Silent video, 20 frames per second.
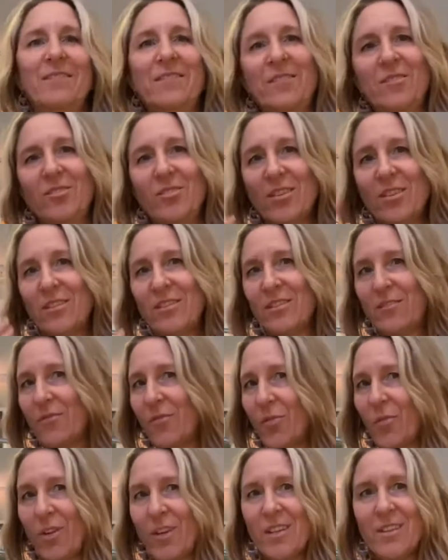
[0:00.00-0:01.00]
to just
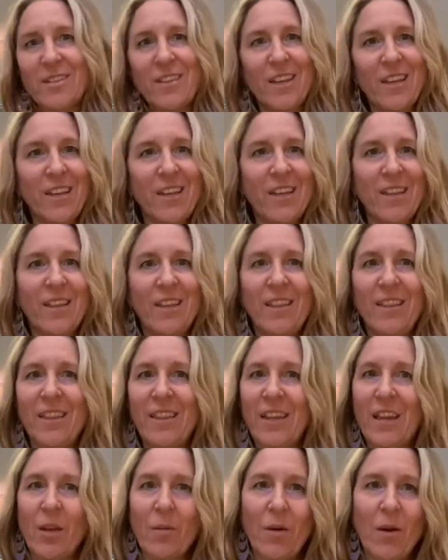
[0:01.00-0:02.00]
focus in,
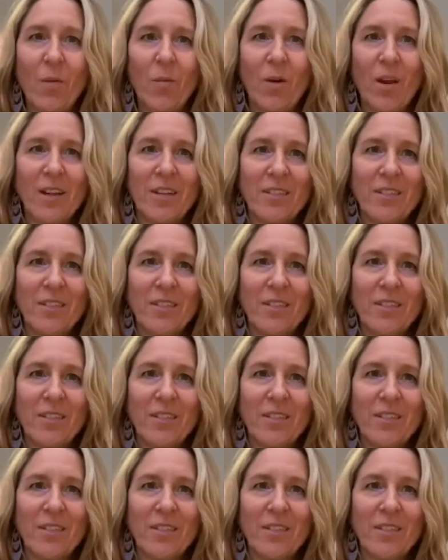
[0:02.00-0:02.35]
think about what